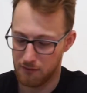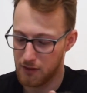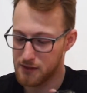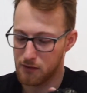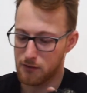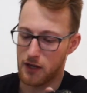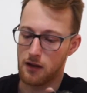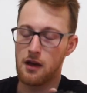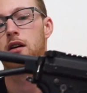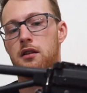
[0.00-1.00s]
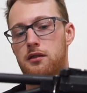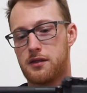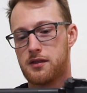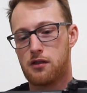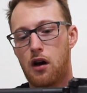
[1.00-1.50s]
It's okay. The
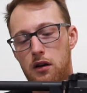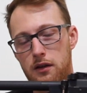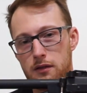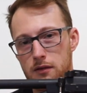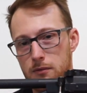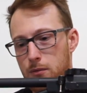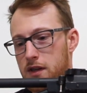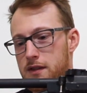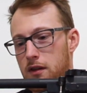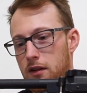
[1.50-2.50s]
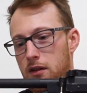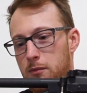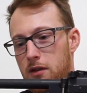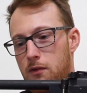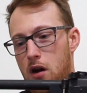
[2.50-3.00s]
stock was a little
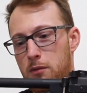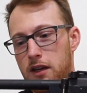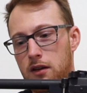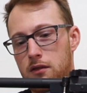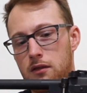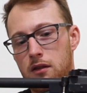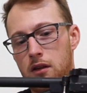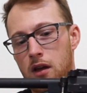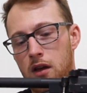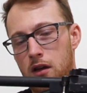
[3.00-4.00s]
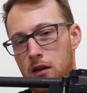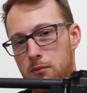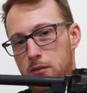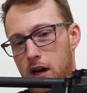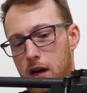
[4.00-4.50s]
bit wobbly,
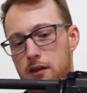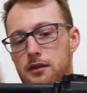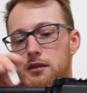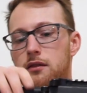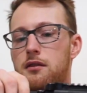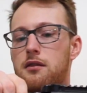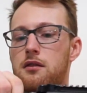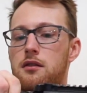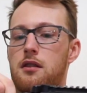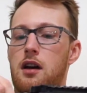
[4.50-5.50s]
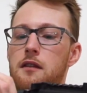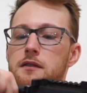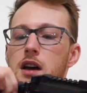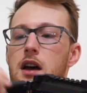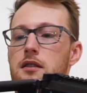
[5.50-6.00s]
but I've
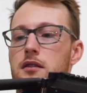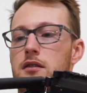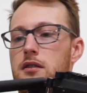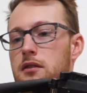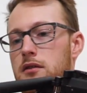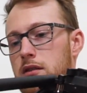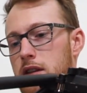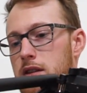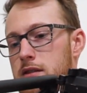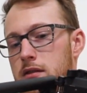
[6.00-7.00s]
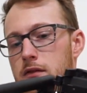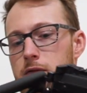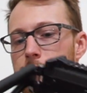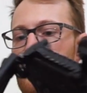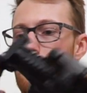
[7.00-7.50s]
tightened these
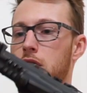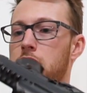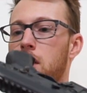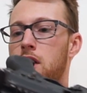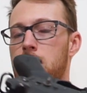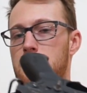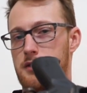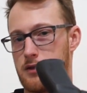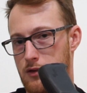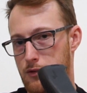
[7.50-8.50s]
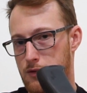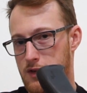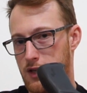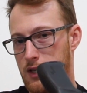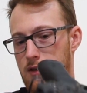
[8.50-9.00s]
4 screws
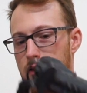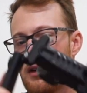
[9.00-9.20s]
here